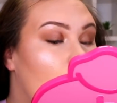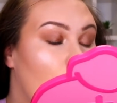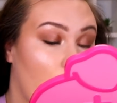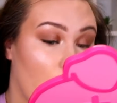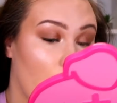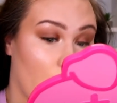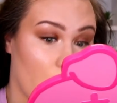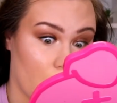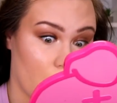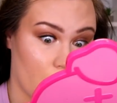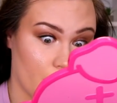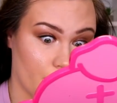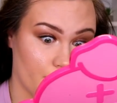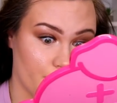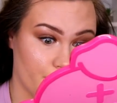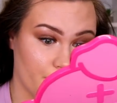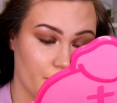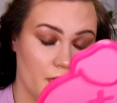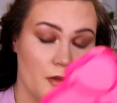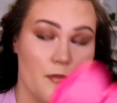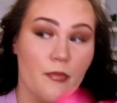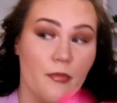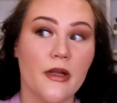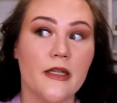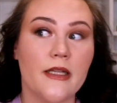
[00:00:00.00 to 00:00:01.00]
um,
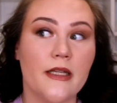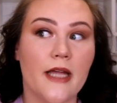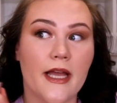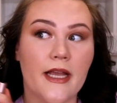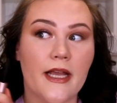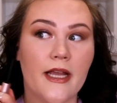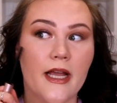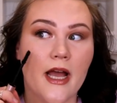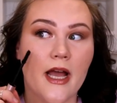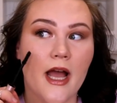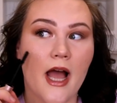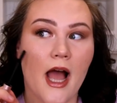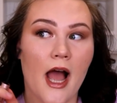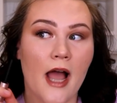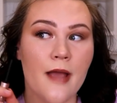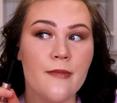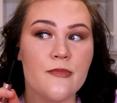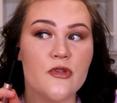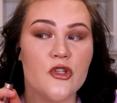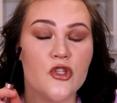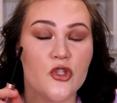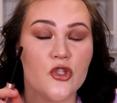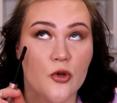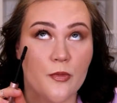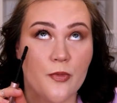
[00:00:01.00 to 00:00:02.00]
but like
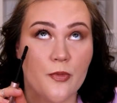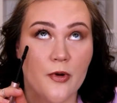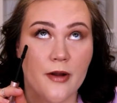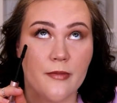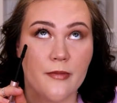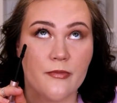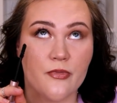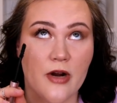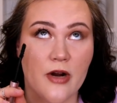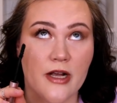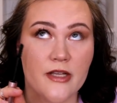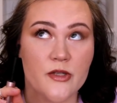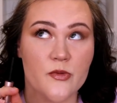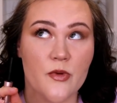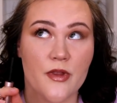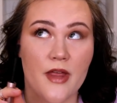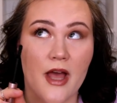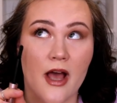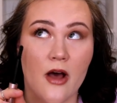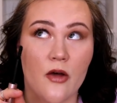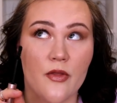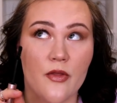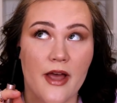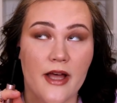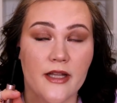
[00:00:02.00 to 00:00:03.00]
I'm super impressed with
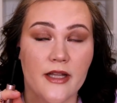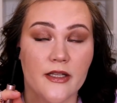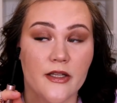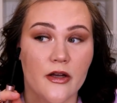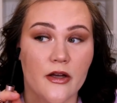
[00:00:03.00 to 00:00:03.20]
how that